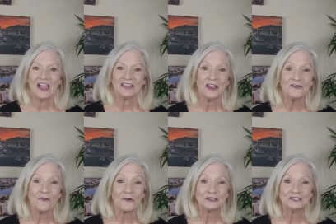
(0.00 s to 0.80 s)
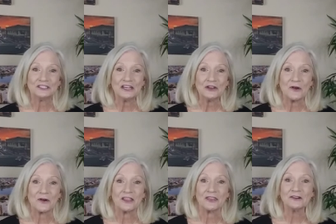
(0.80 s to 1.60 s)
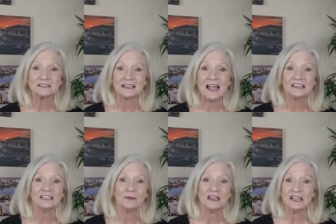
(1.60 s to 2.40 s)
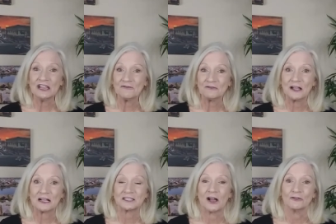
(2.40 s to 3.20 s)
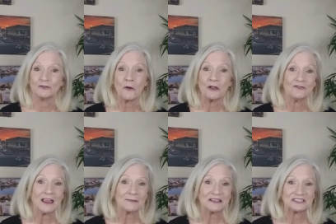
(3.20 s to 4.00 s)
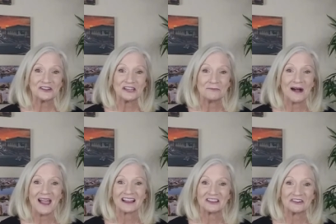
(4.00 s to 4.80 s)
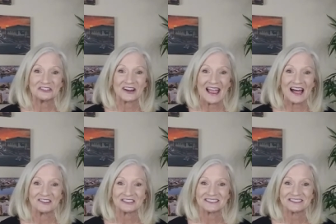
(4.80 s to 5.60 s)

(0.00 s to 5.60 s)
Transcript: Therefore, in January, there's likely to be an influx of growing families looking to buy a larger house.